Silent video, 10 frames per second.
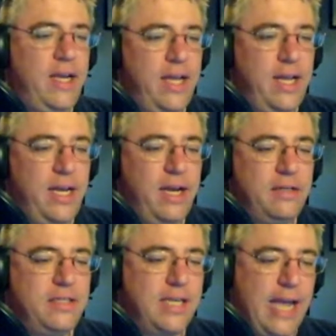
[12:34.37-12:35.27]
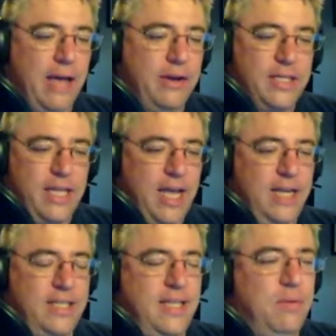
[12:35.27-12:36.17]
and here's the counter to that.
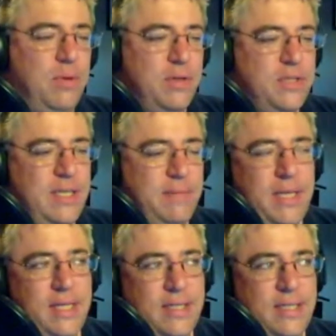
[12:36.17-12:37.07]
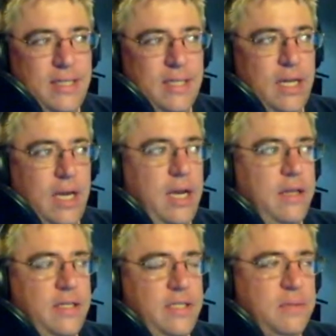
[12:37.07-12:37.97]
It's like, well, some of this, and
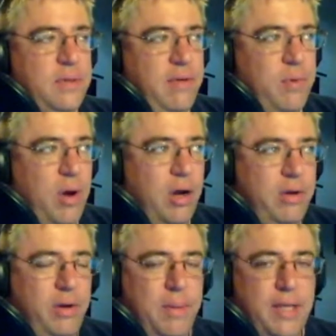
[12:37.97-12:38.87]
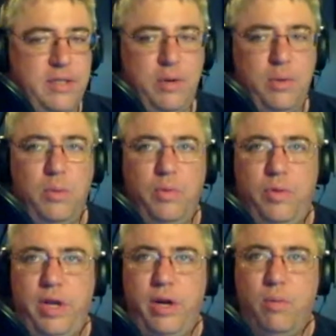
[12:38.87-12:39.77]
this is what they were arguing about. So
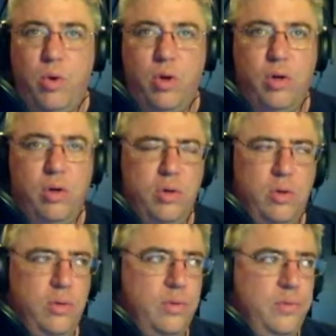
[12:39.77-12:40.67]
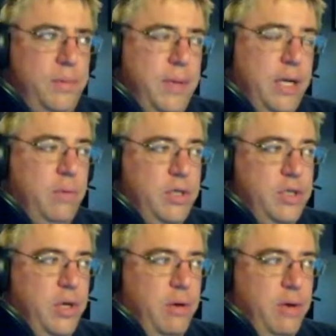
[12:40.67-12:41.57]
there were, depending on
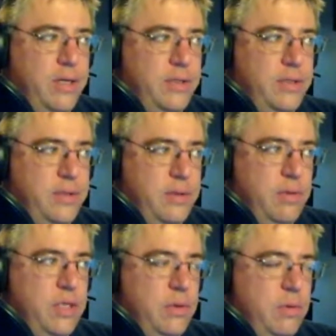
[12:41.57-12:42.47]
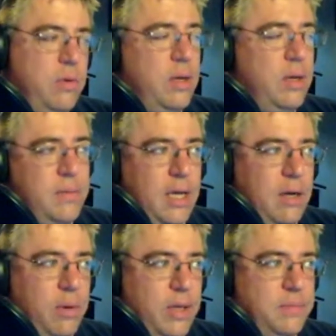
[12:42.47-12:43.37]
which OS, not
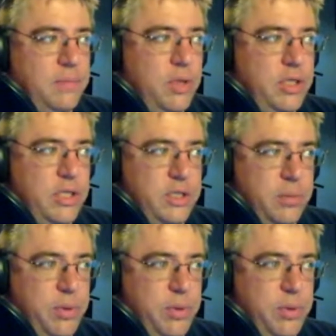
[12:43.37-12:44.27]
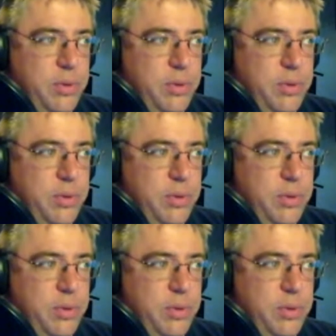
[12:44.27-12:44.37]
OS, but which distribution,